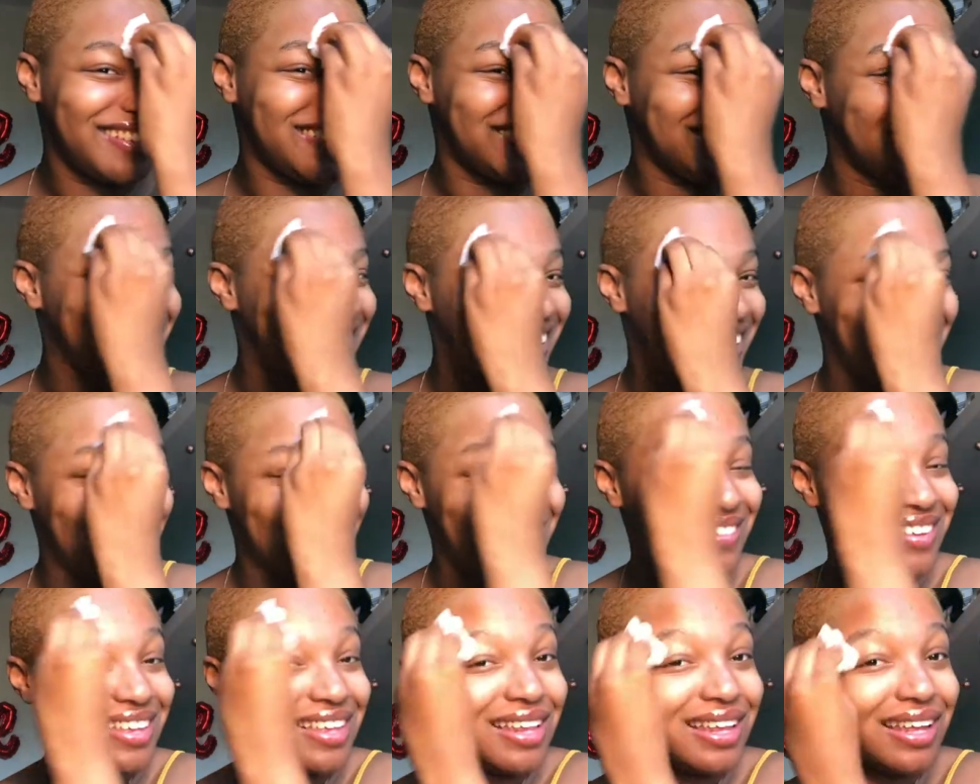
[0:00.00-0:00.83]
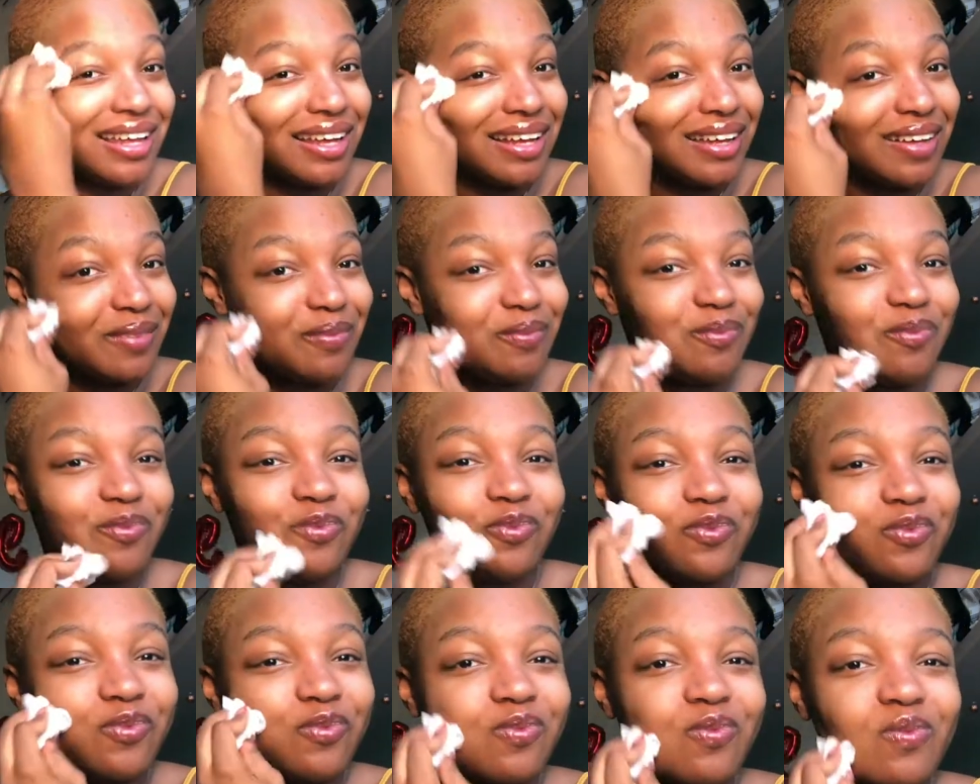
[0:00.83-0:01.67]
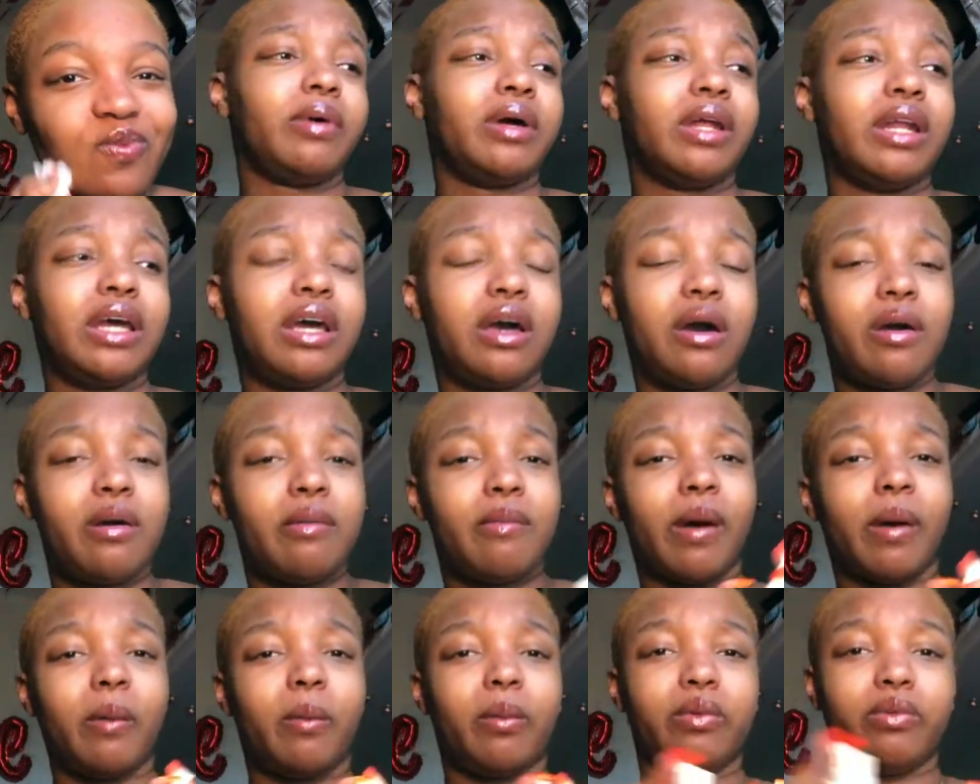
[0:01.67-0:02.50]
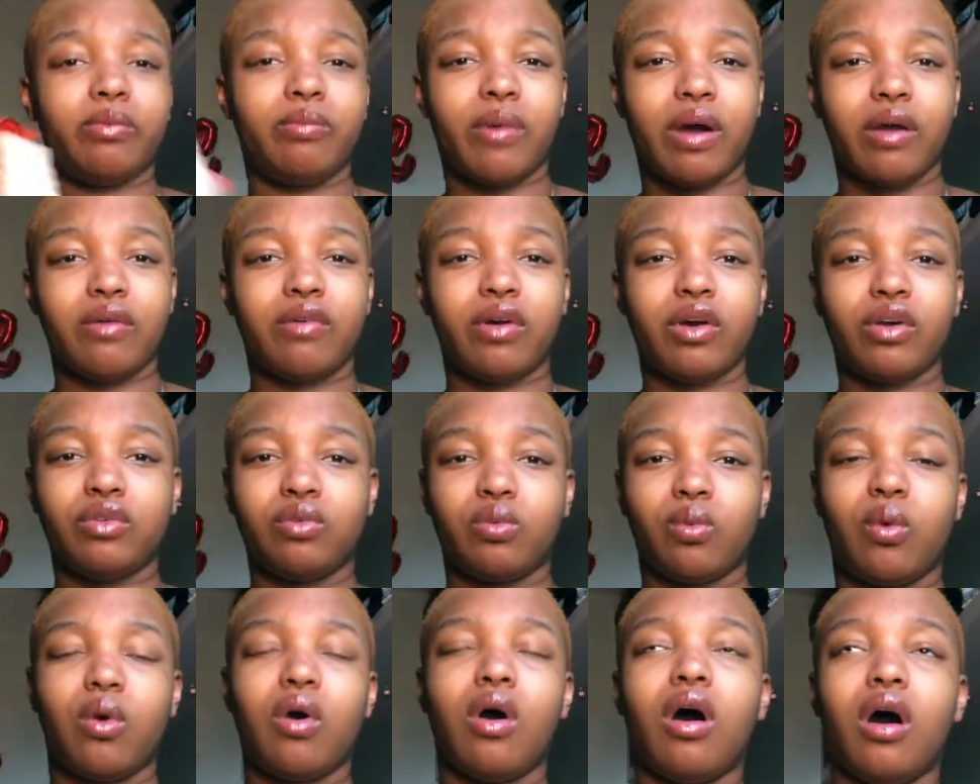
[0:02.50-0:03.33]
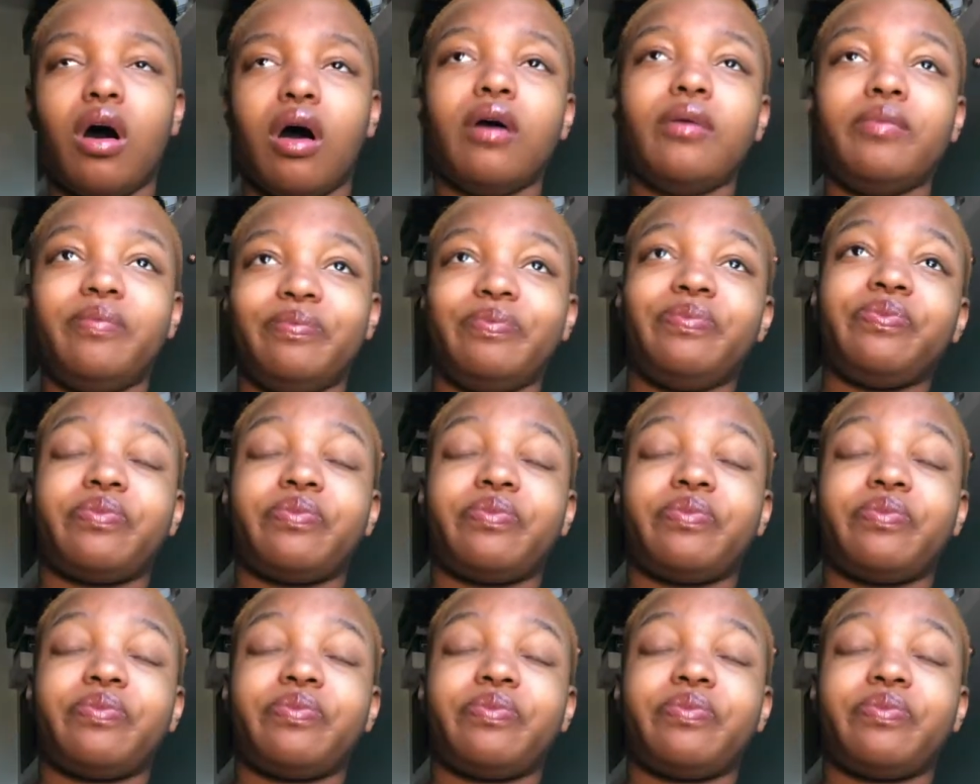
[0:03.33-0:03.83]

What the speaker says: Just keep it there. I'm gonna go in with my rose water.